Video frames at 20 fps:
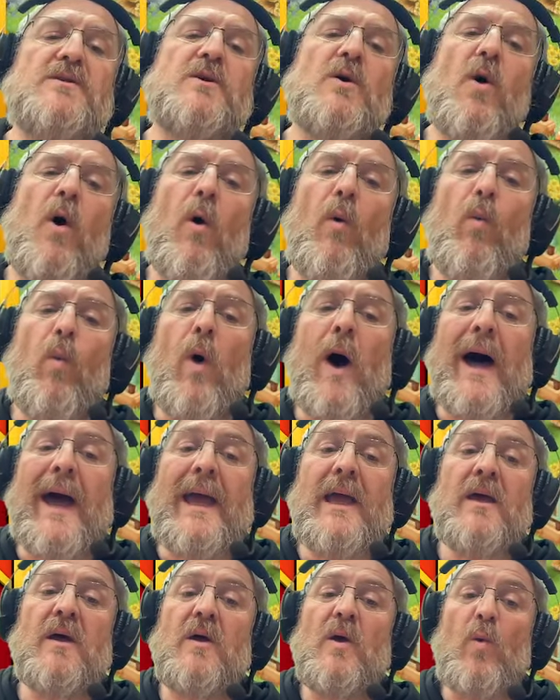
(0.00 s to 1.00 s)
to
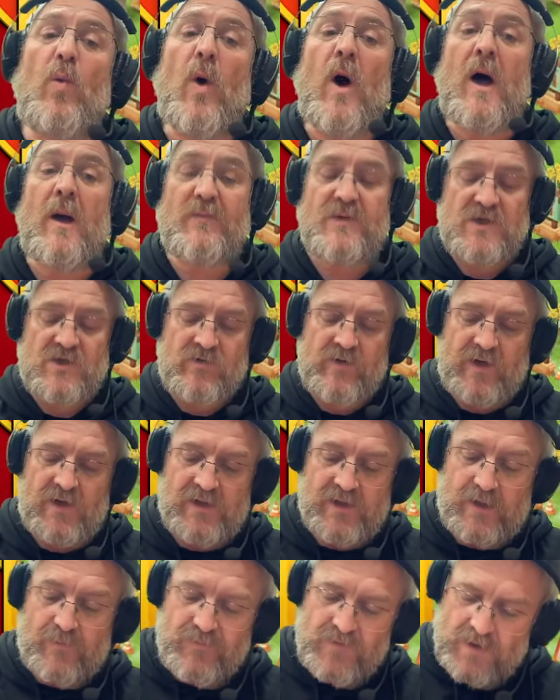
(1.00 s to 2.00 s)
Hawaii and Guam
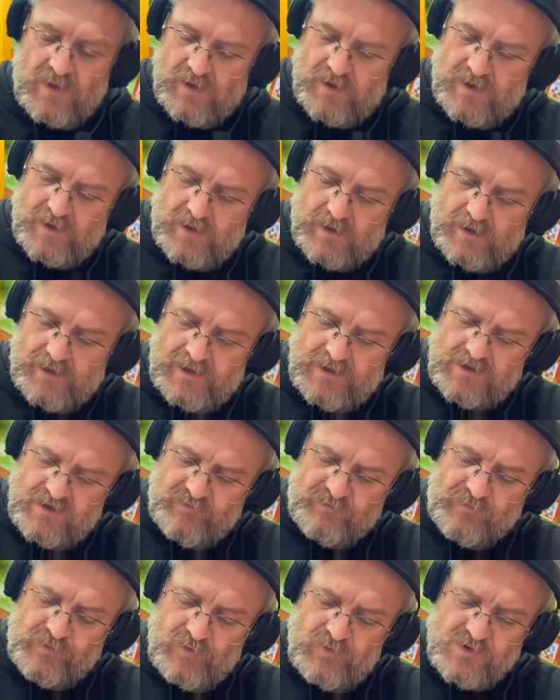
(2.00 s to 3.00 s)
strictly. In
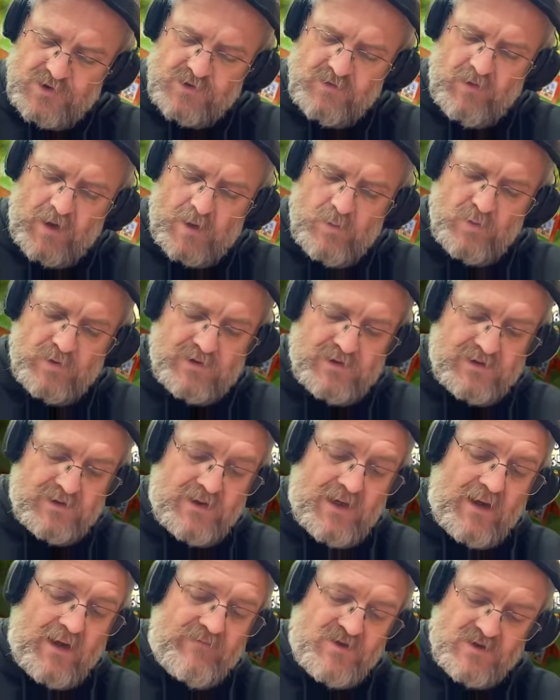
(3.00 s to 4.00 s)
the future, I would
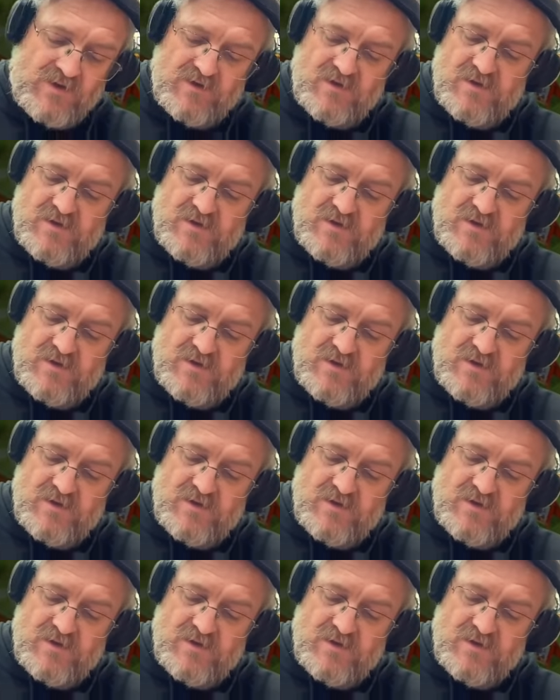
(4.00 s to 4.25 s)
love to